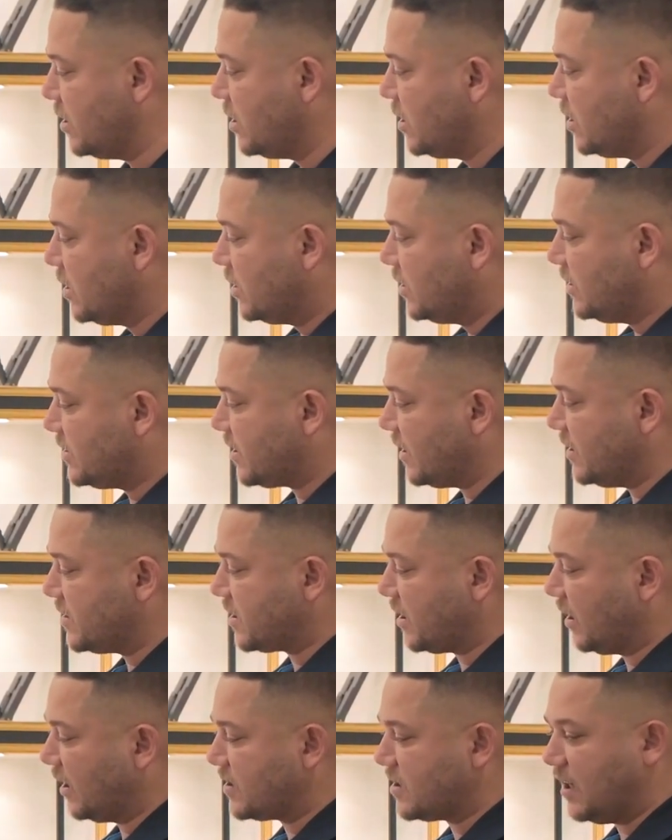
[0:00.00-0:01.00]
You can swing
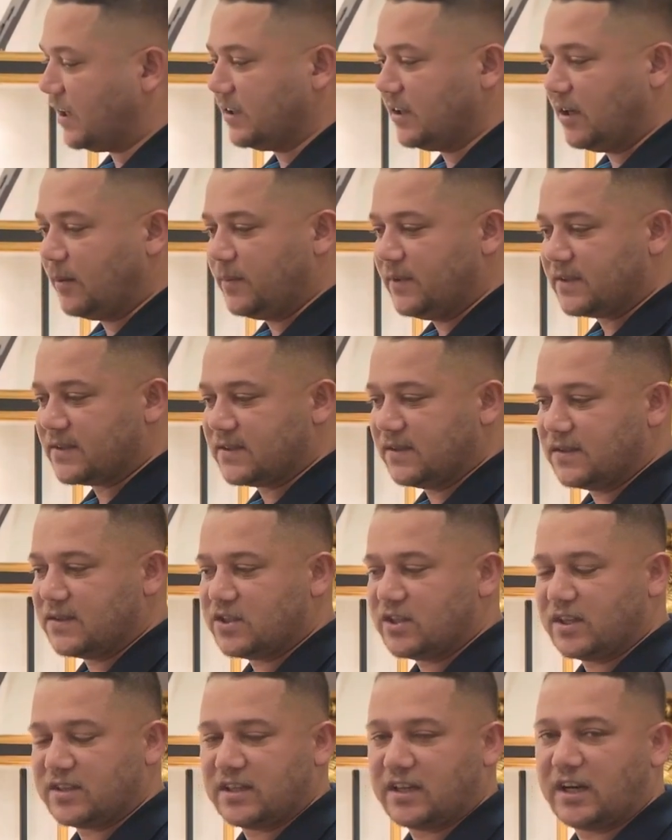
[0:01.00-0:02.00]
it as much as you
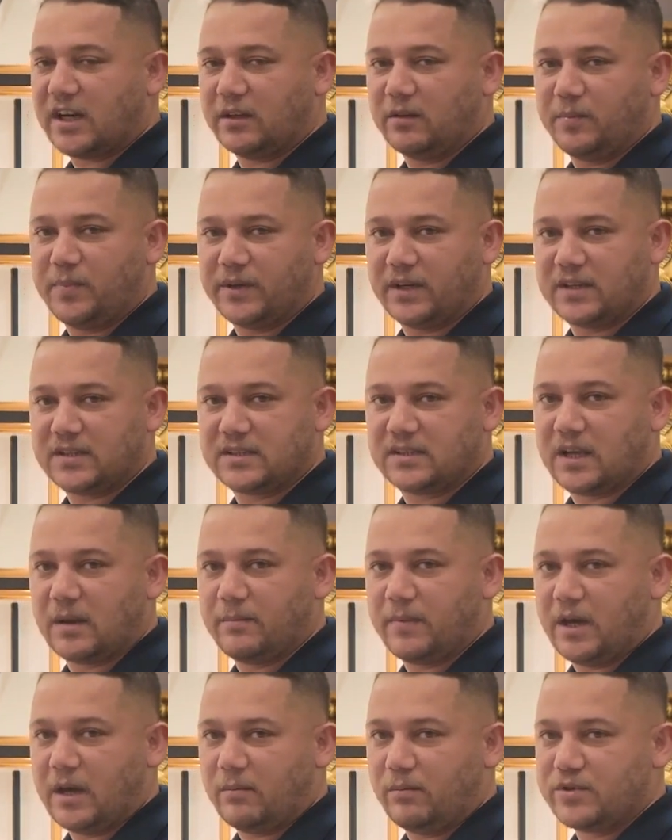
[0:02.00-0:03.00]
like. The device
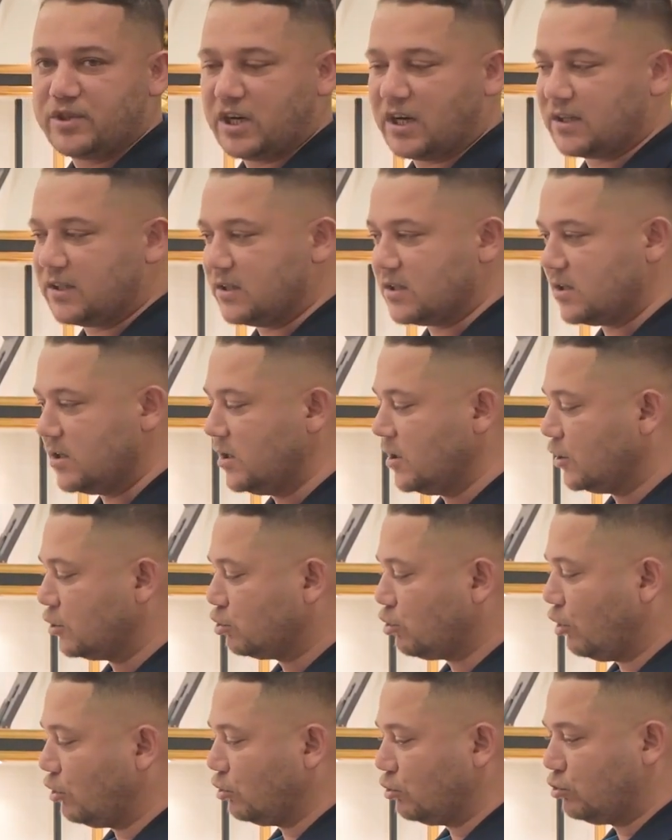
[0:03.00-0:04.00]
won't produce any
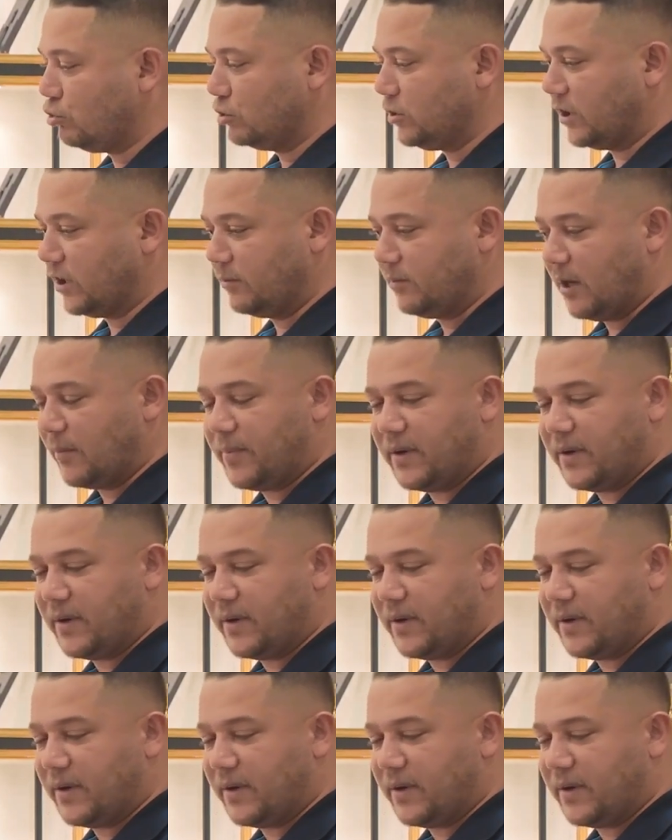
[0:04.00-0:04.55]
faulty signals.